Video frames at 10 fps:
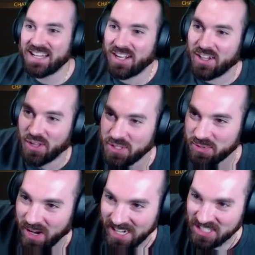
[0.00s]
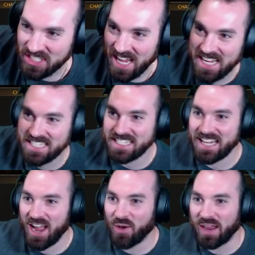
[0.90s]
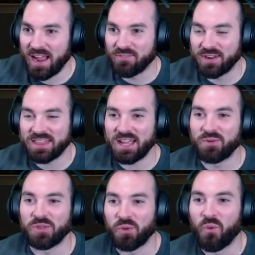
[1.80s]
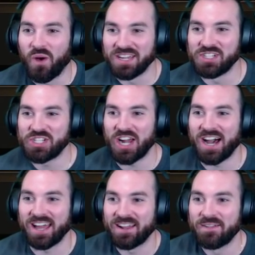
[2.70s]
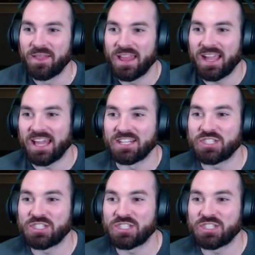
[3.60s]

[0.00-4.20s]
at close range. Takes down everything with one shot. And it's